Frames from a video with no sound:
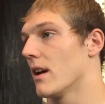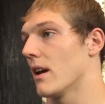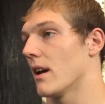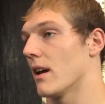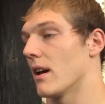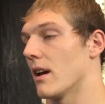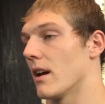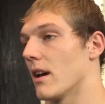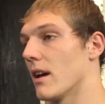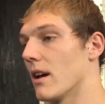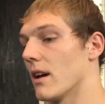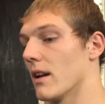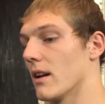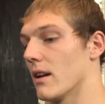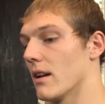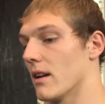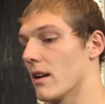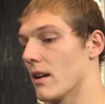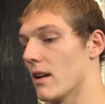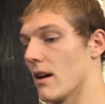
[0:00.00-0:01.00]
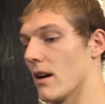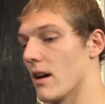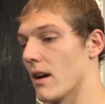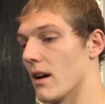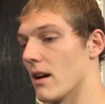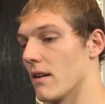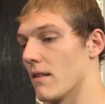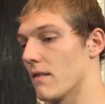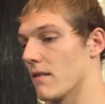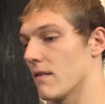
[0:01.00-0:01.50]

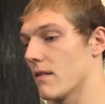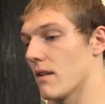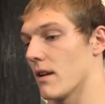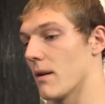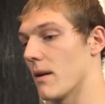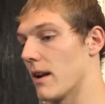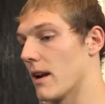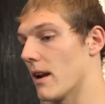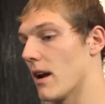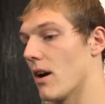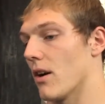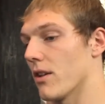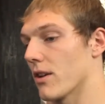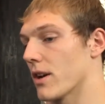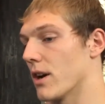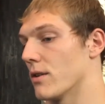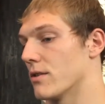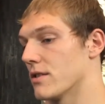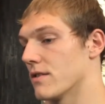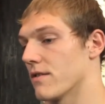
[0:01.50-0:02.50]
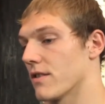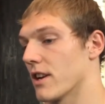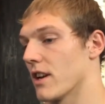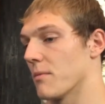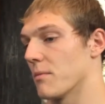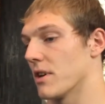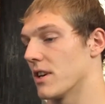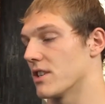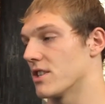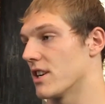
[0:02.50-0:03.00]
And all the coaches for
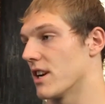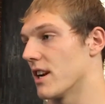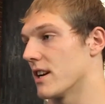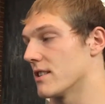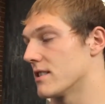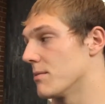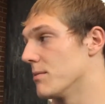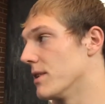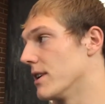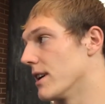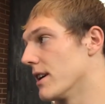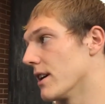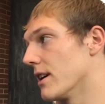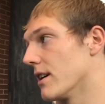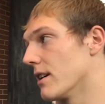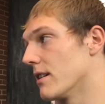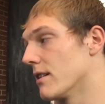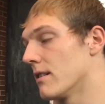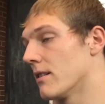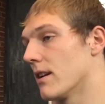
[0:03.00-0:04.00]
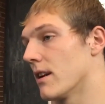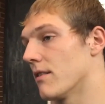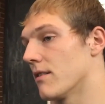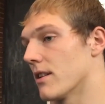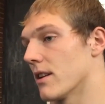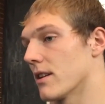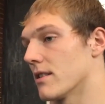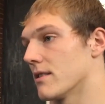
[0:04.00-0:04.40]
giving me a chance to be here and everything,